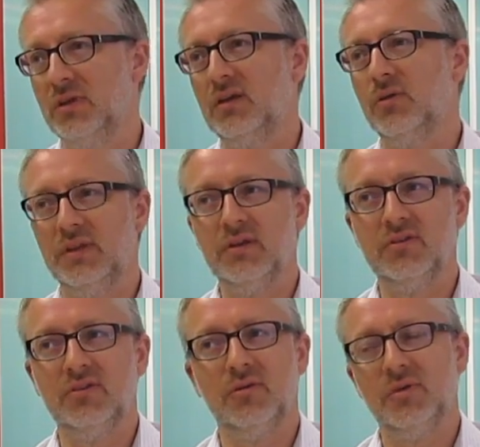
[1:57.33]
We can go in there and
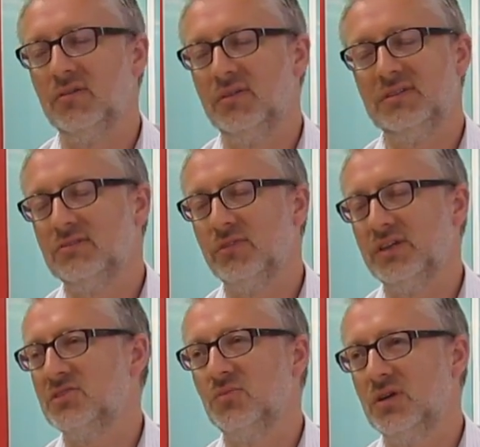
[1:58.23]
do that. We don't need to ring
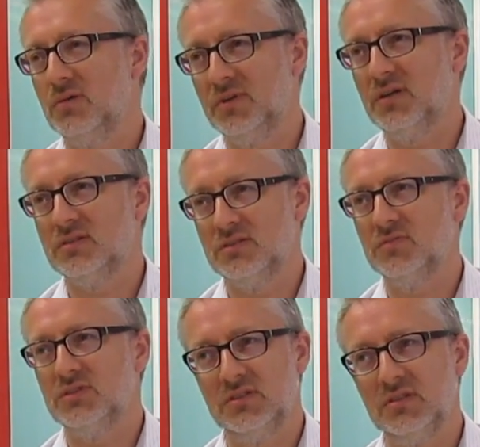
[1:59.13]
someone up and ask them
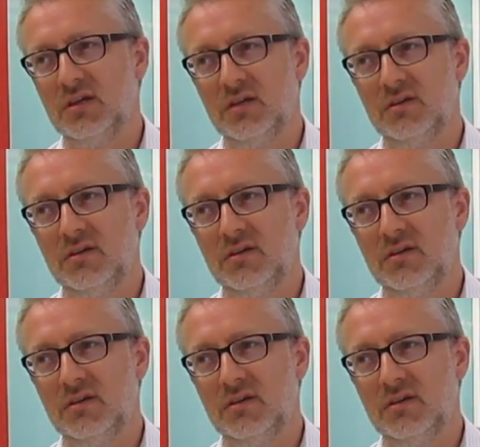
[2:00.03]
to do that.